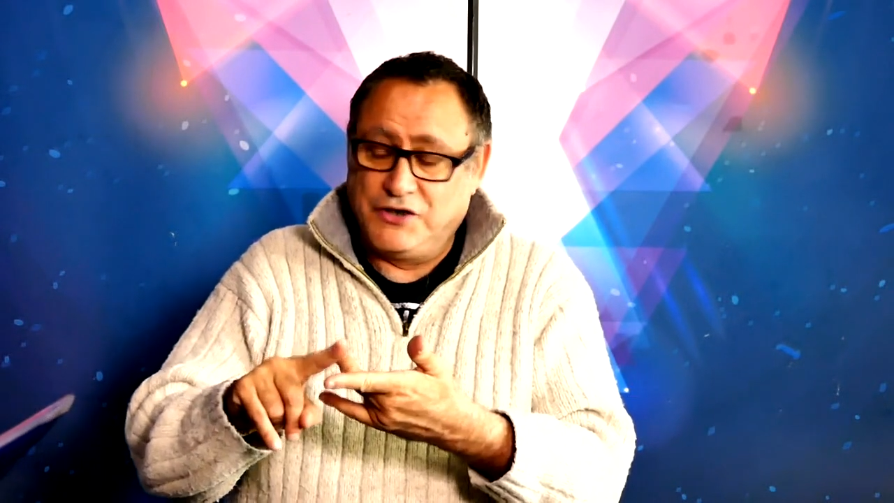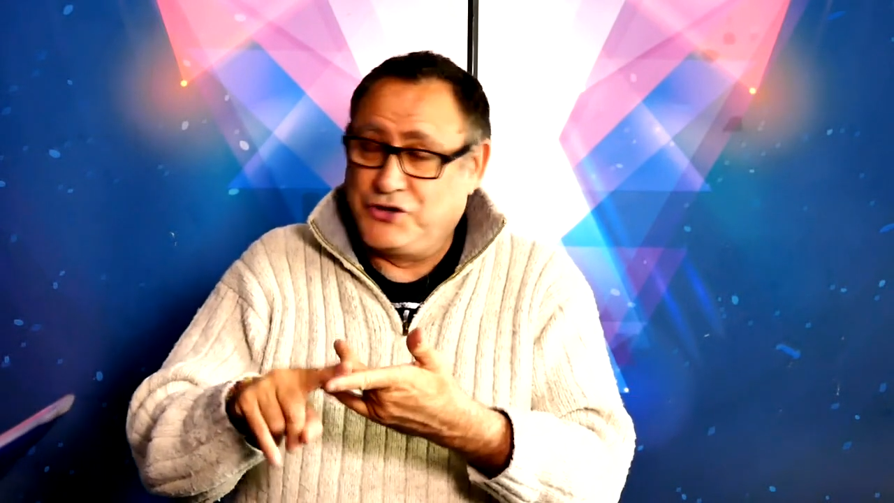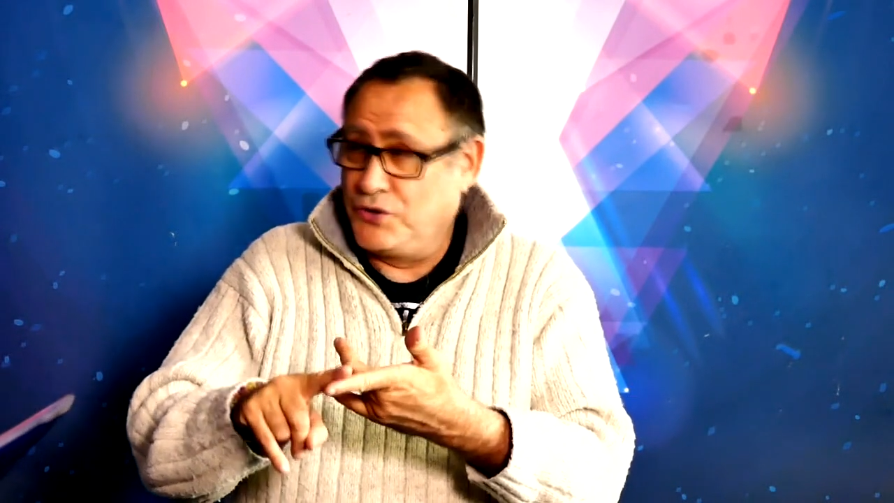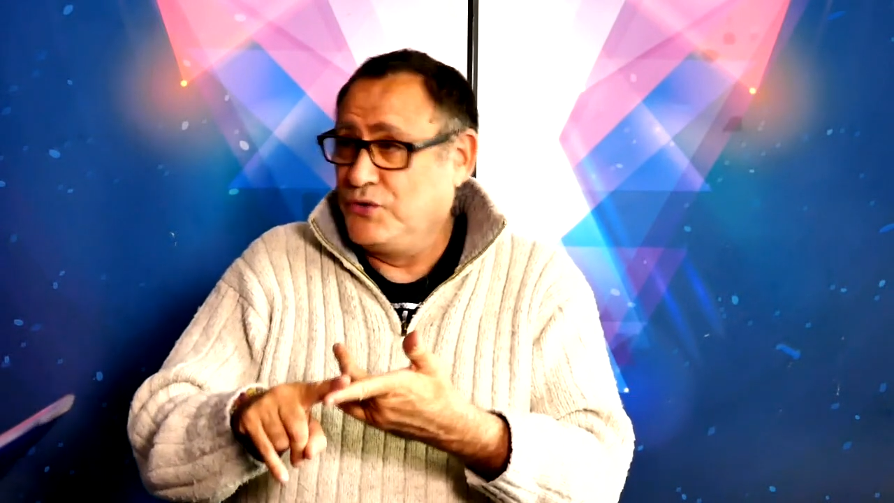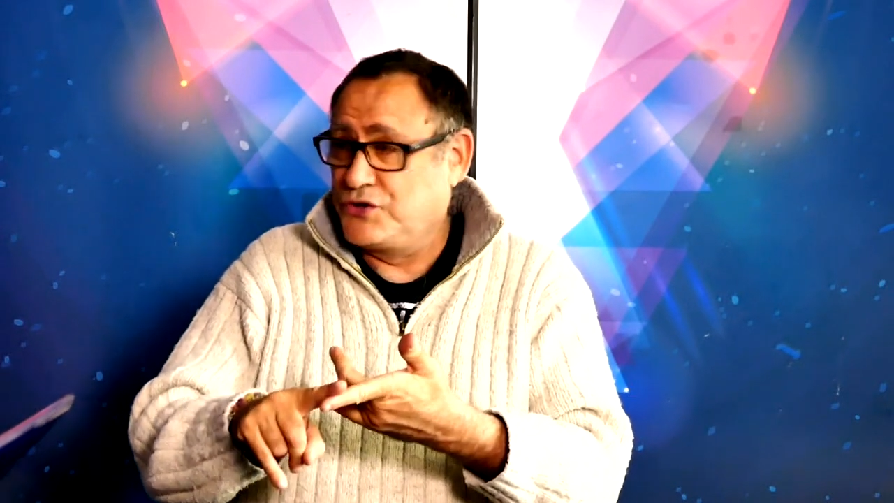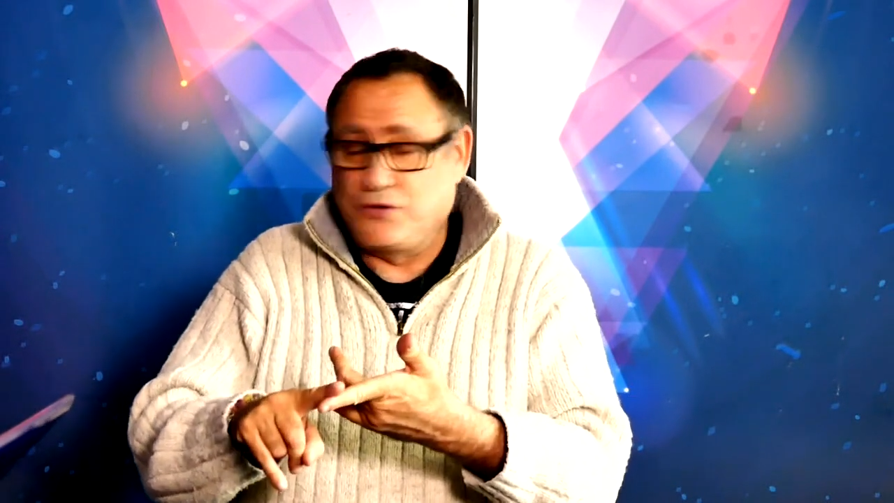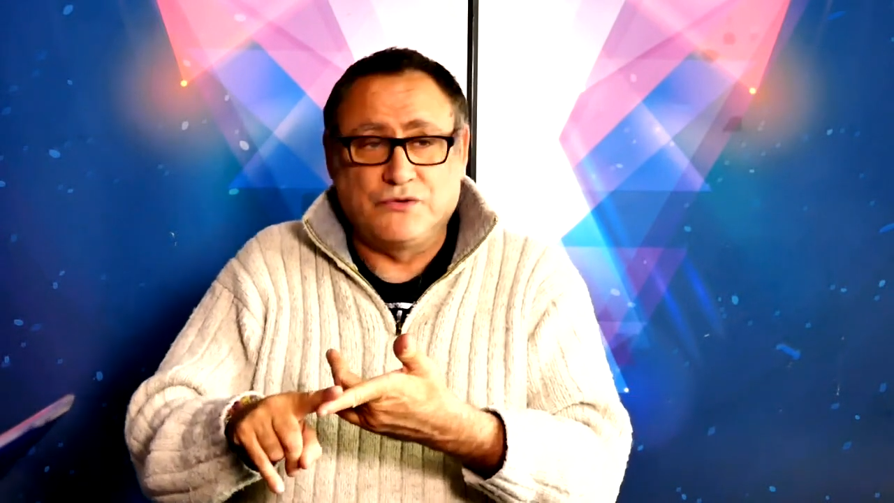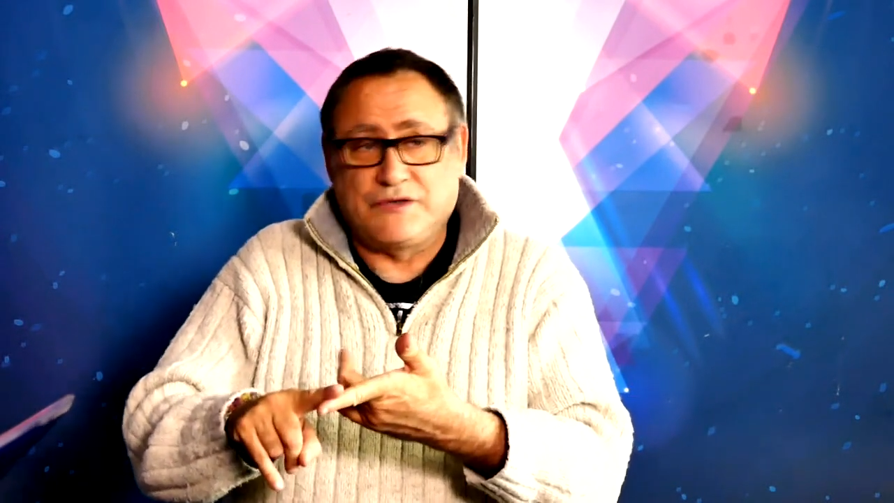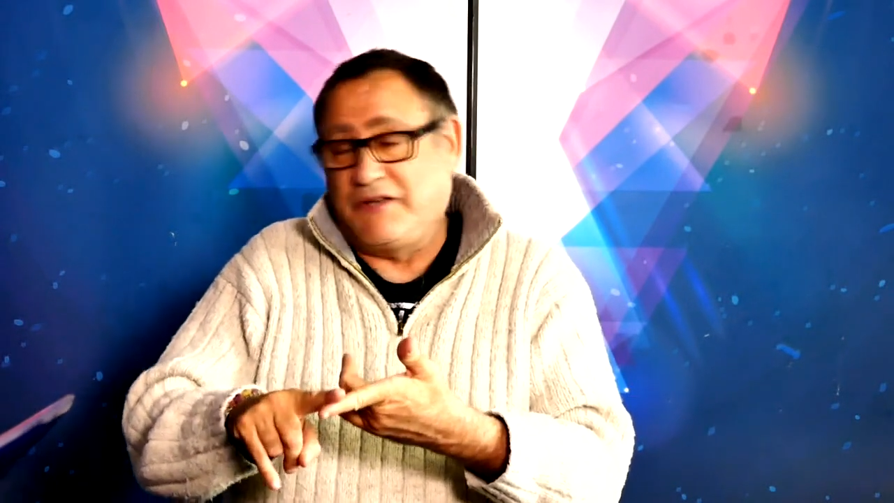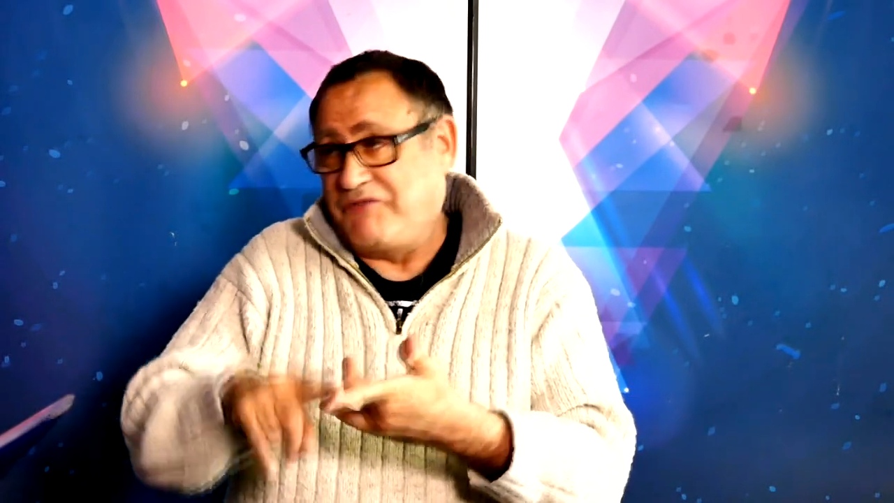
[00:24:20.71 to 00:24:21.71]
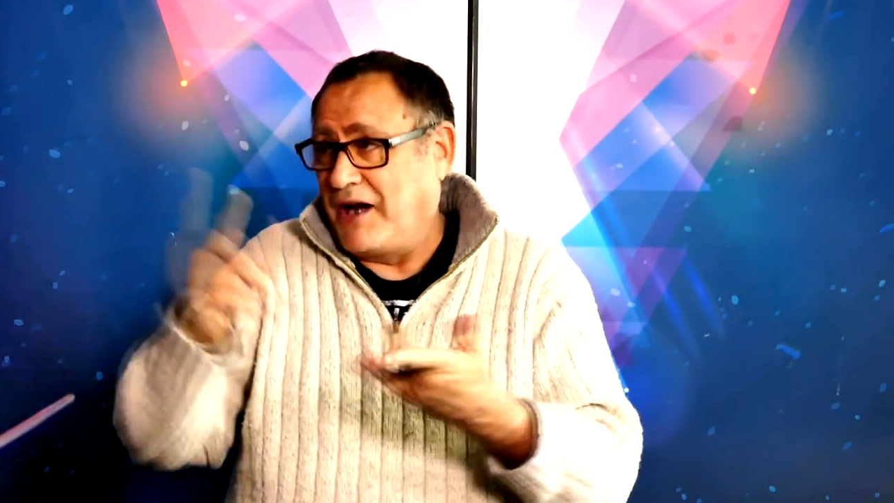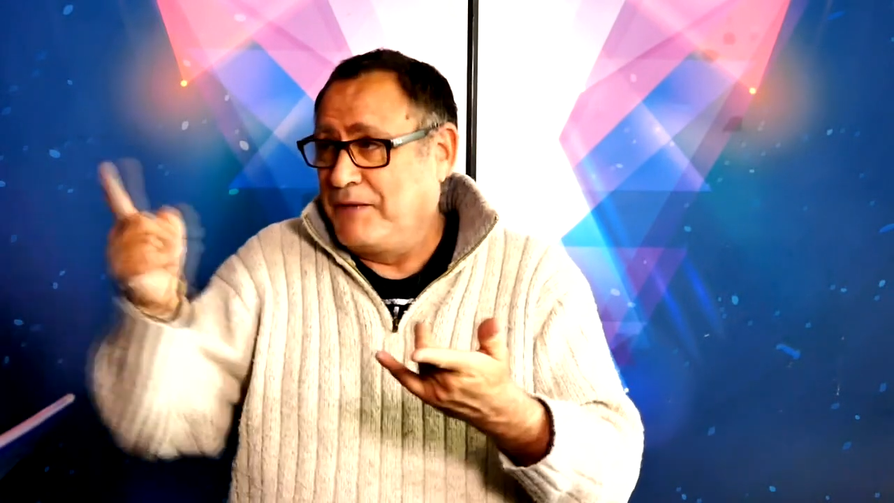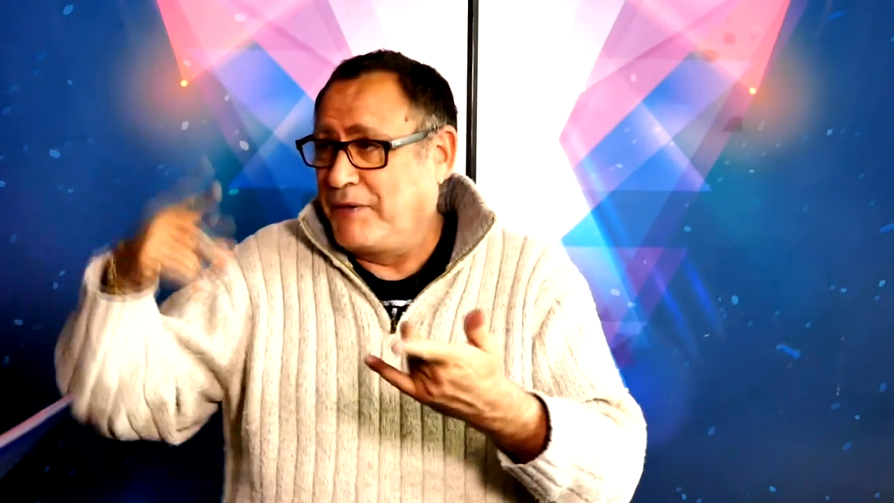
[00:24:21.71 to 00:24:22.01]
Jews defined